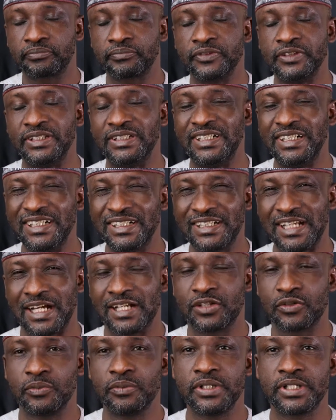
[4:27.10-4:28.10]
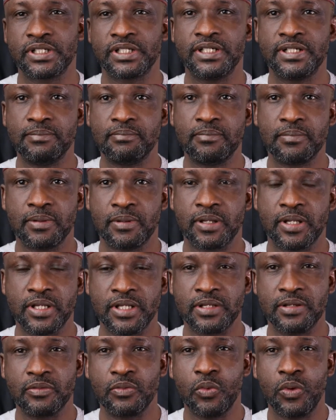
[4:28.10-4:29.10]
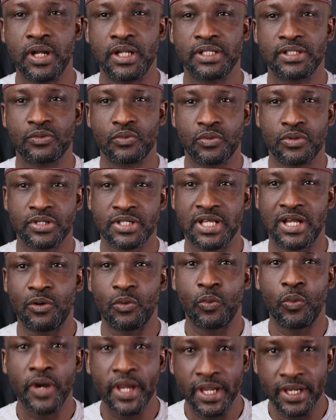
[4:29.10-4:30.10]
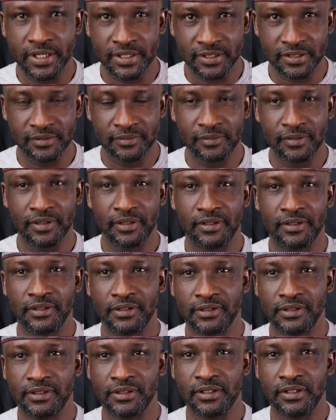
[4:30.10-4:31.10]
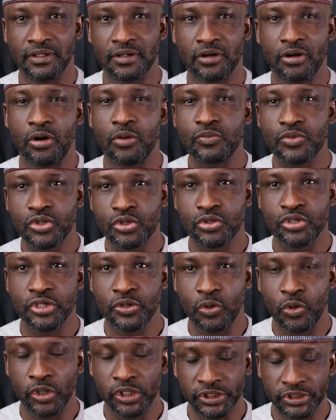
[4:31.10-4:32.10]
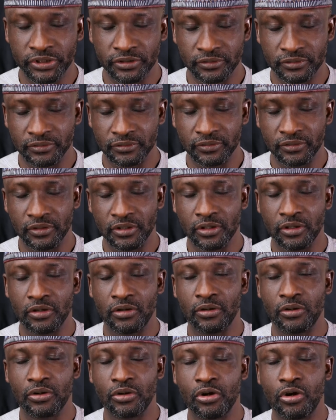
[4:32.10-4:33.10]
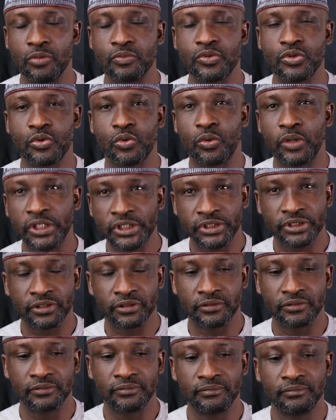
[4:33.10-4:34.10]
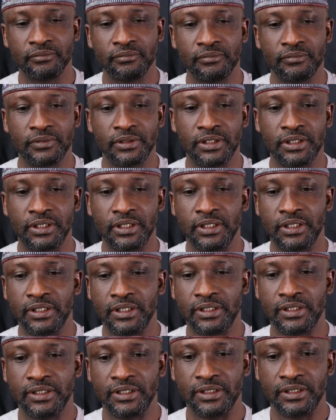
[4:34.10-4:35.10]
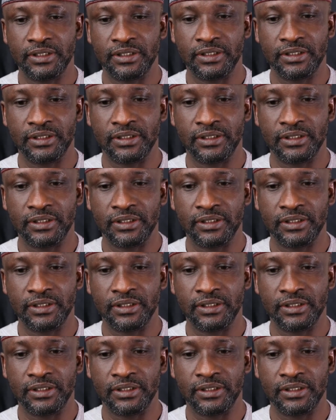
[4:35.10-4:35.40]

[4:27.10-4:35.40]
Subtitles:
the rate at which the wealth was acquired, comes to the question, or come to question the